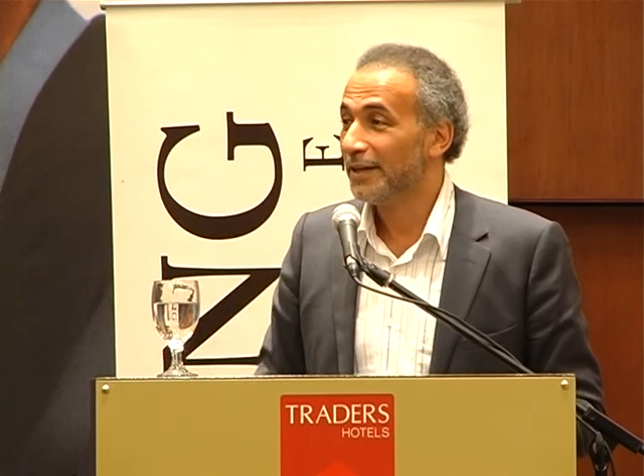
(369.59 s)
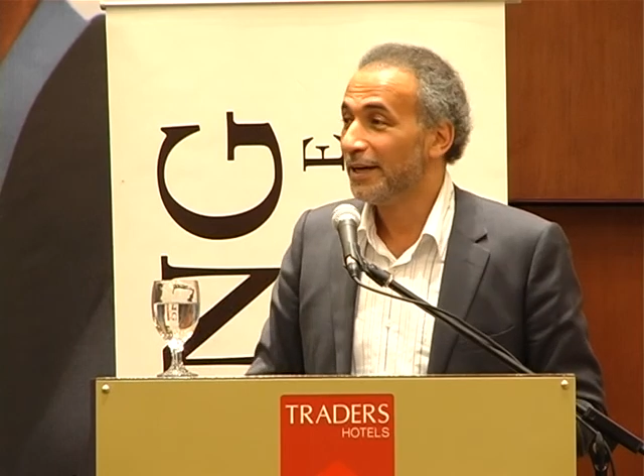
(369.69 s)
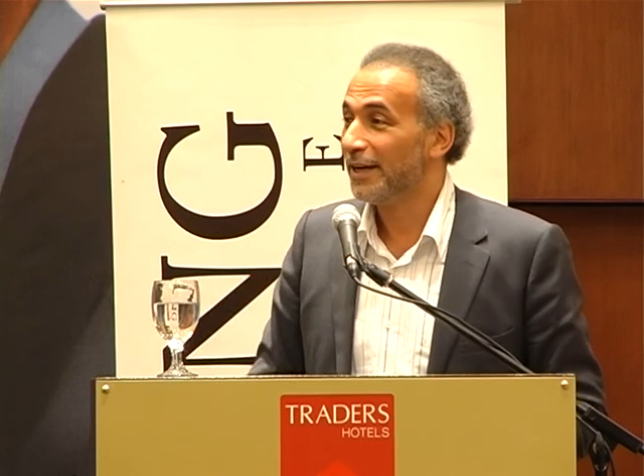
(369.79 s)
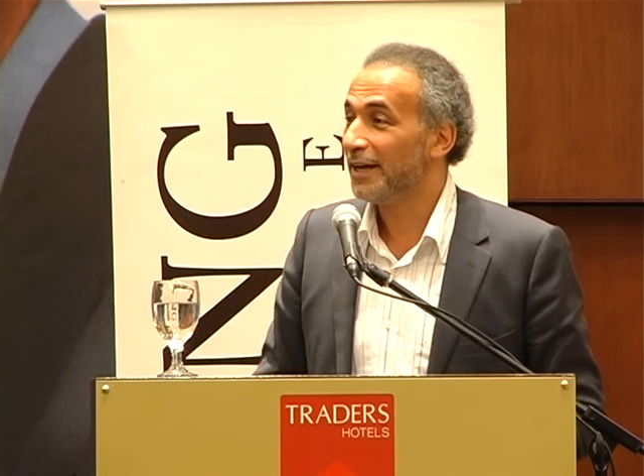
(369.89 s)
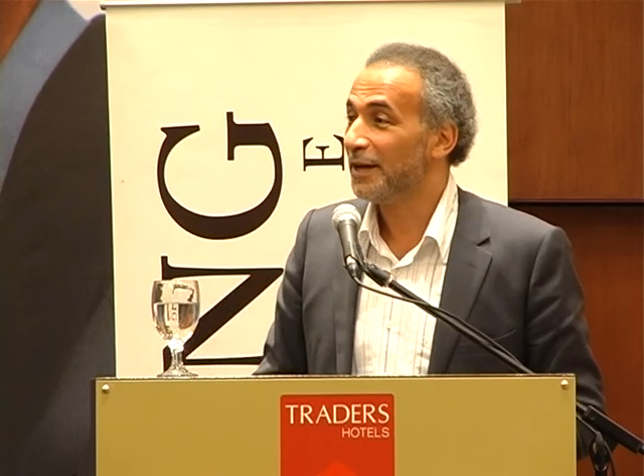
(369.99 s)

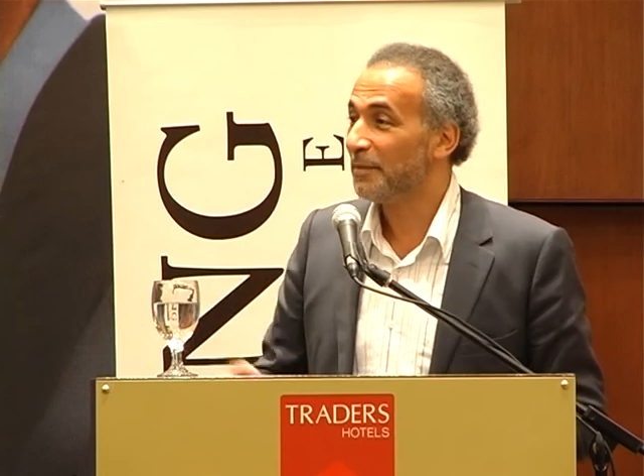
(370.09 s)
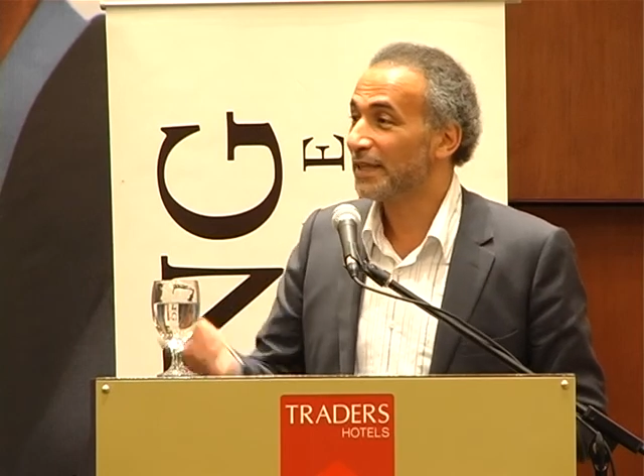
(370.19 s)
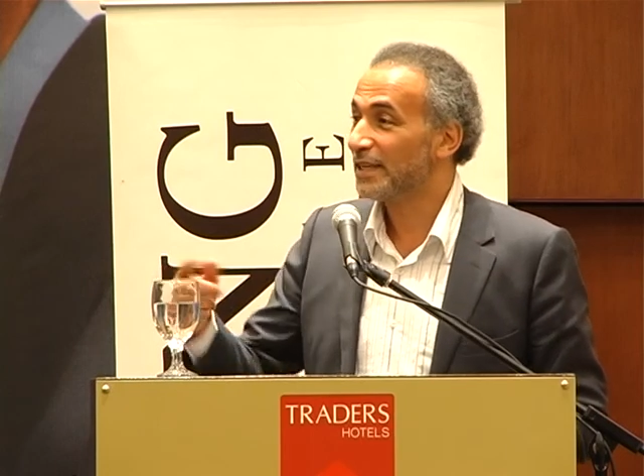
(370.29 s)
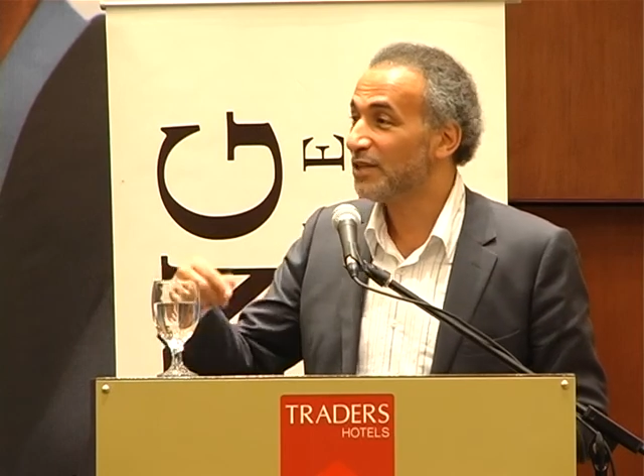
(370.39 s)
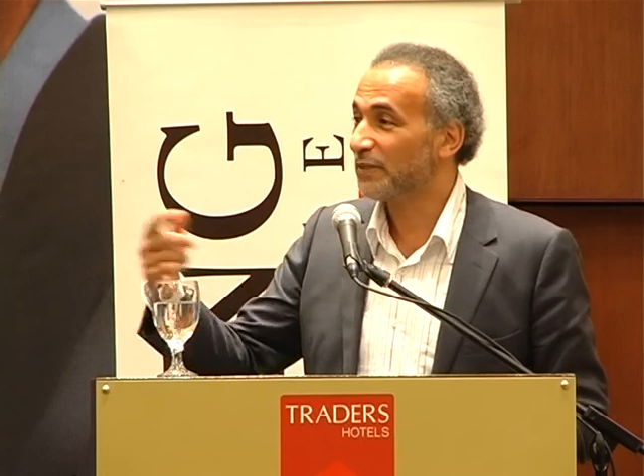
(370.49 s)

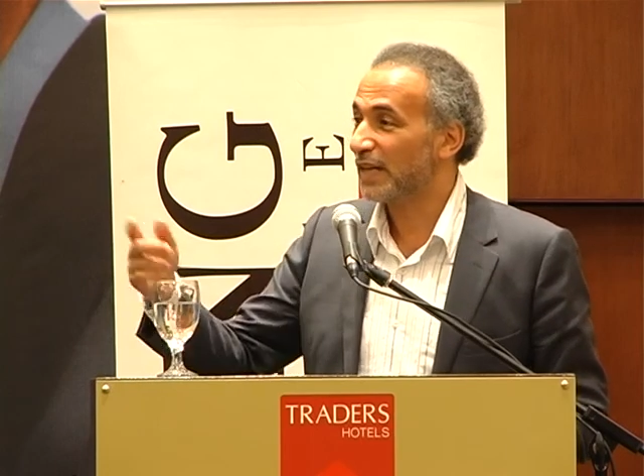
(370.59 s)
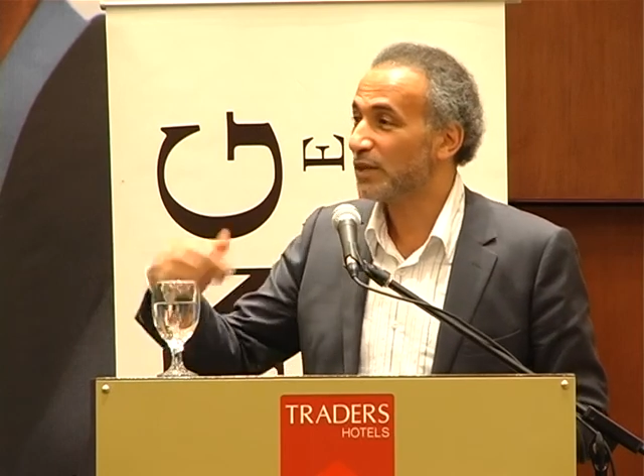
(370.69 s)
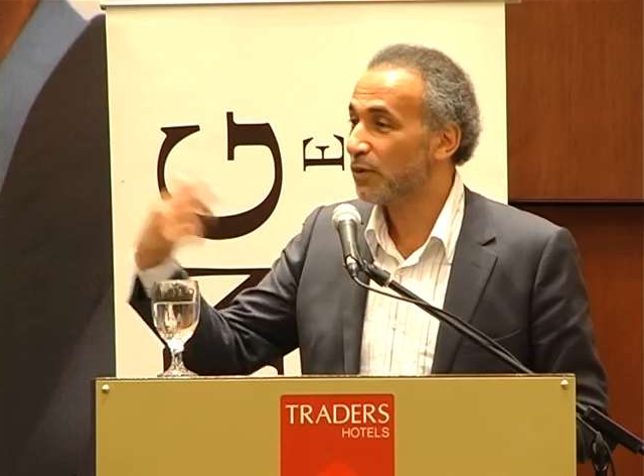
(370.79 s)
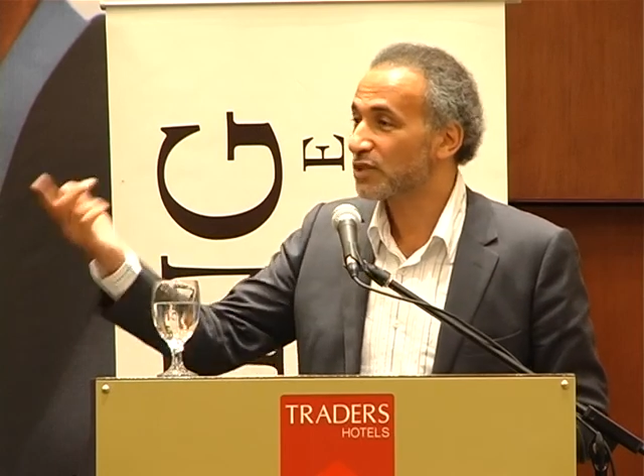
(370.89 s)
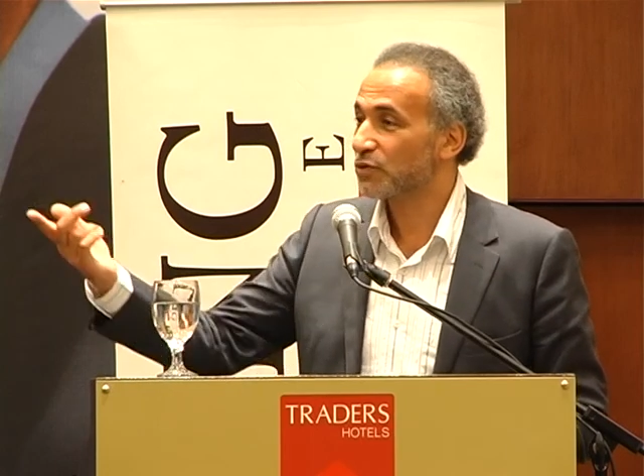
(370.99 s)
But in fact,
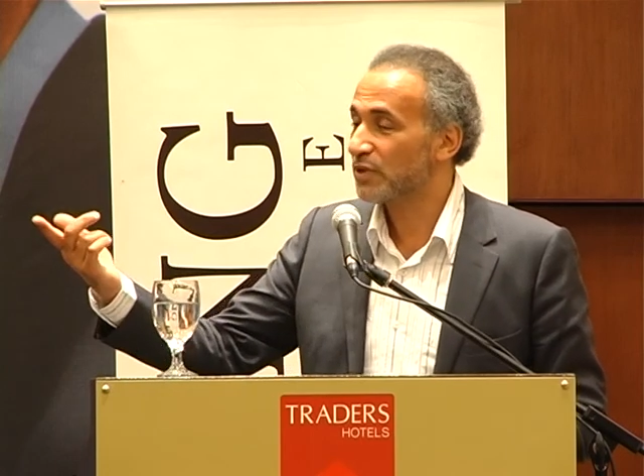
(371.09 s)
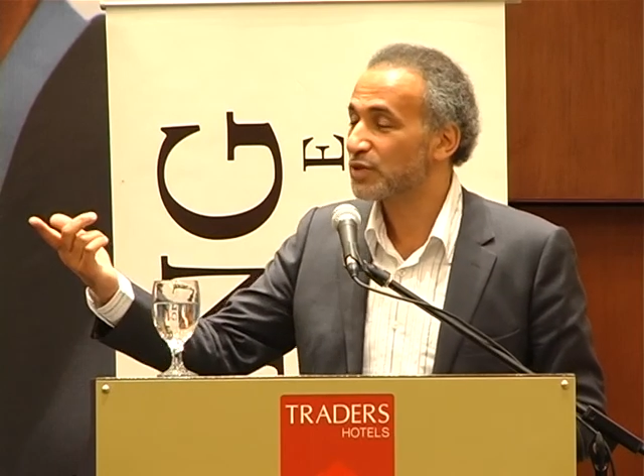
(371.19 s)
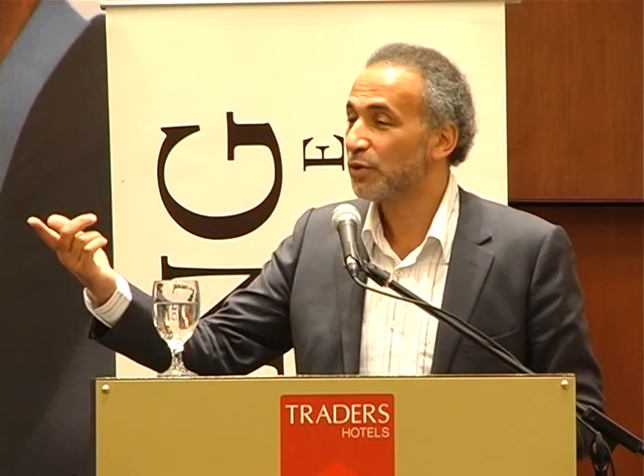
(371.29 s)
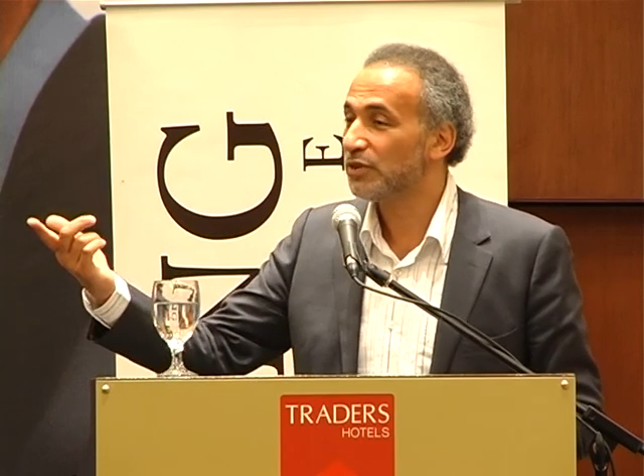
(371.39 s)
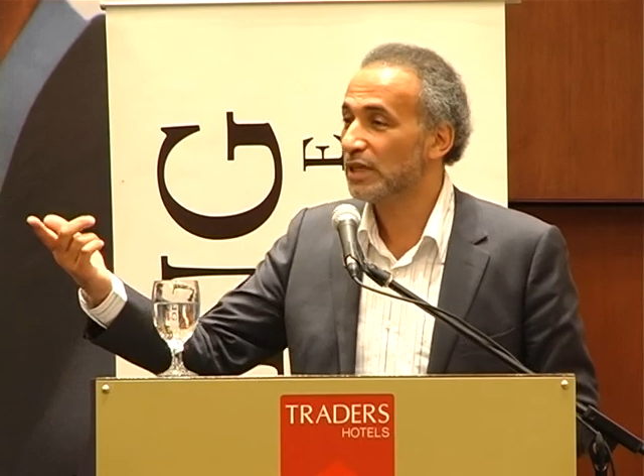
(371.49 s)
he was
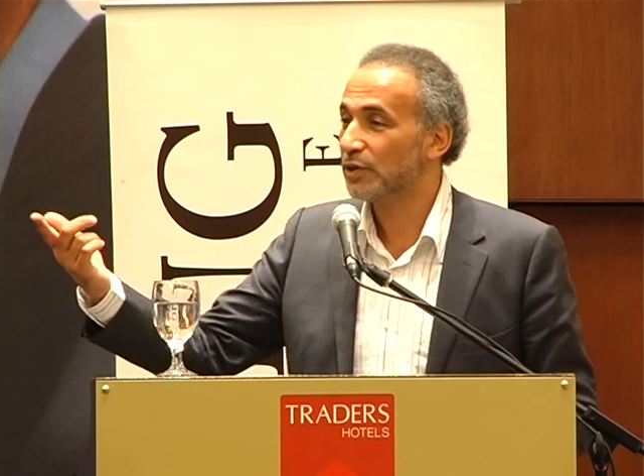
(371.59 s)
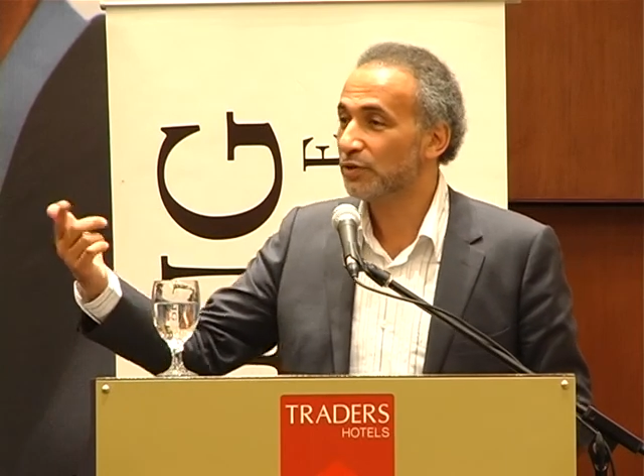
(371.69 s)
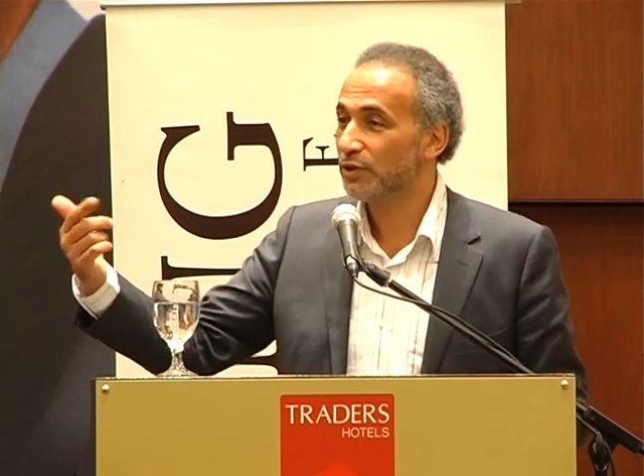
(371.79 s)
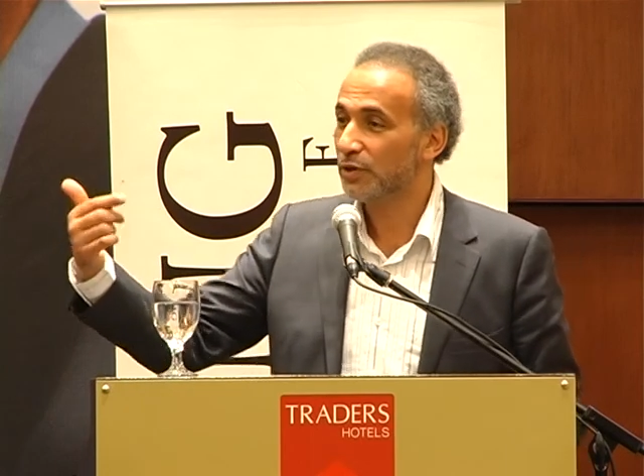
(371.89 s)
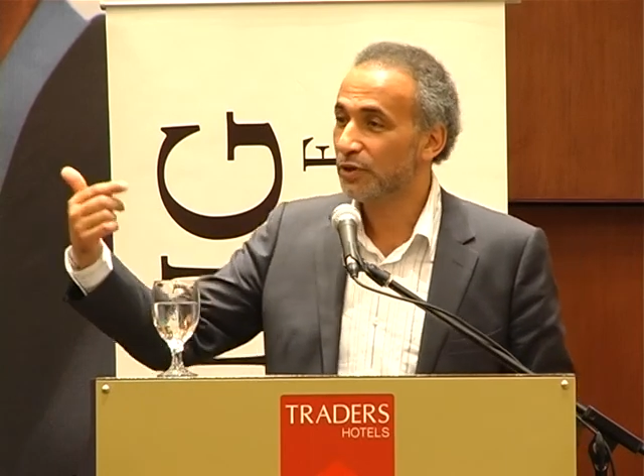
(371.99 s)
responding
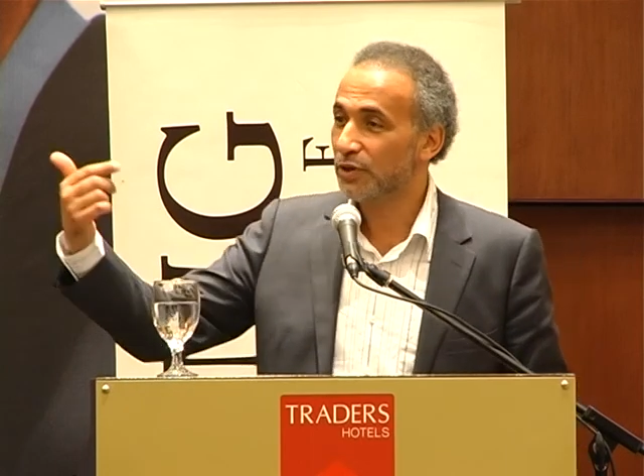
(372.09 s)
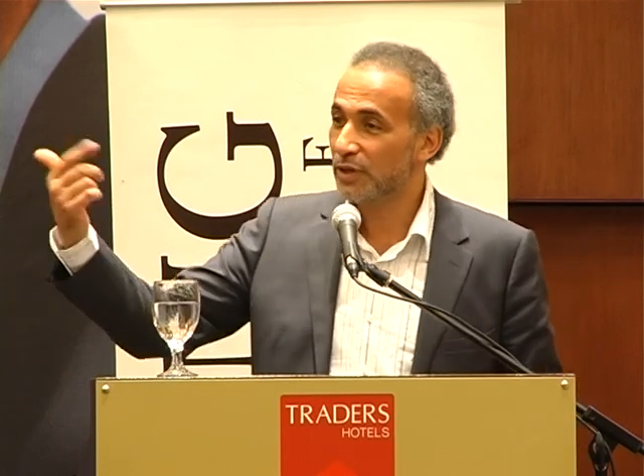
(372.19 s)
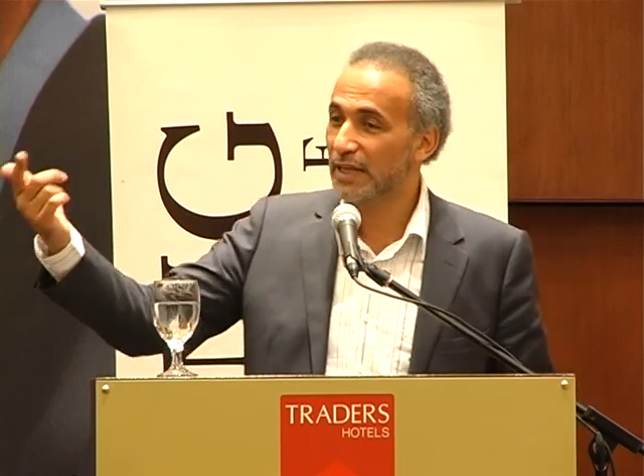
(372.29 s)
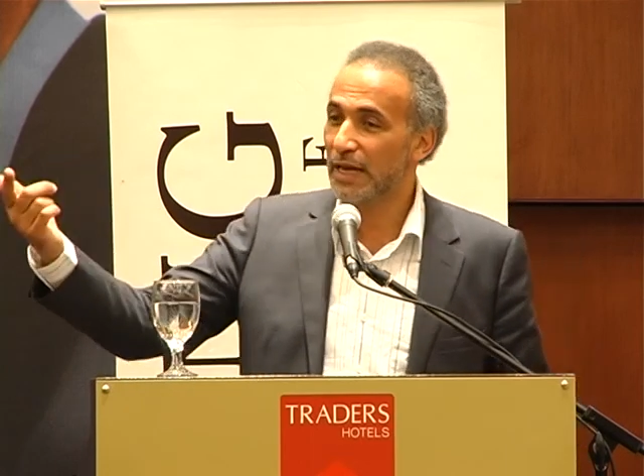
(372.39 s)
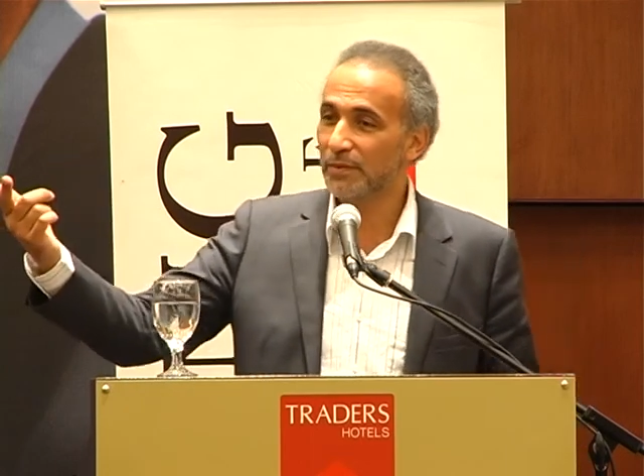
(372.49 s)
to
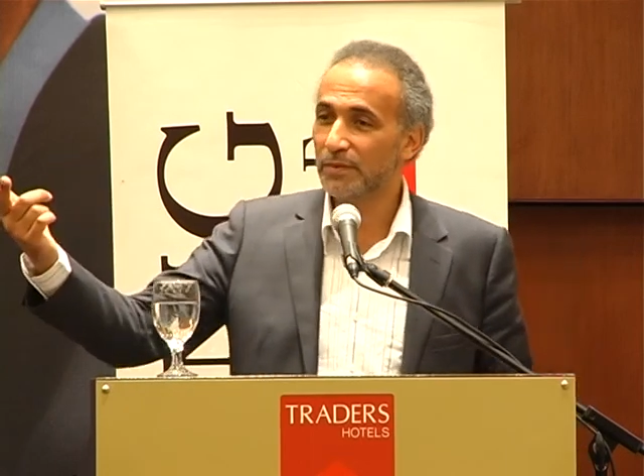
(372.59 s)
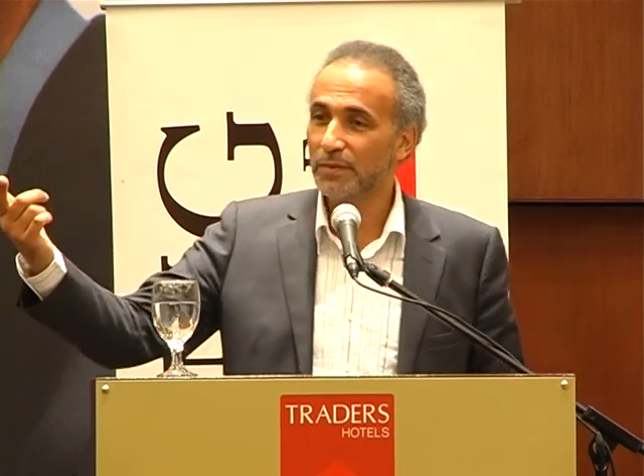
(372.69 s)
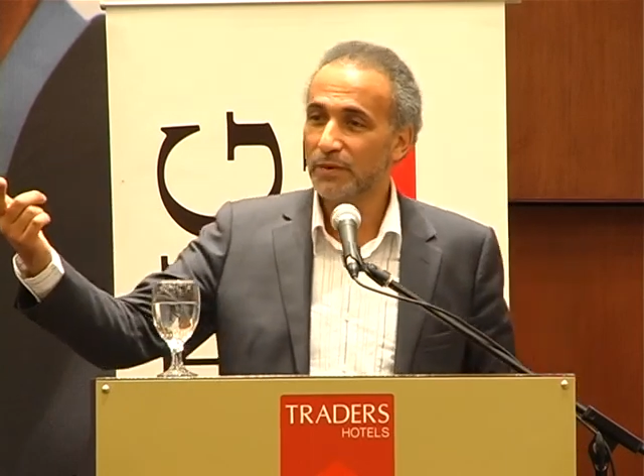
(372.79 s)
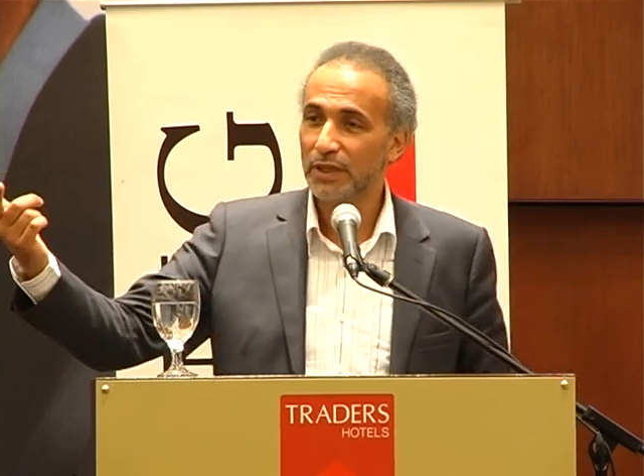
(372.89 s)
them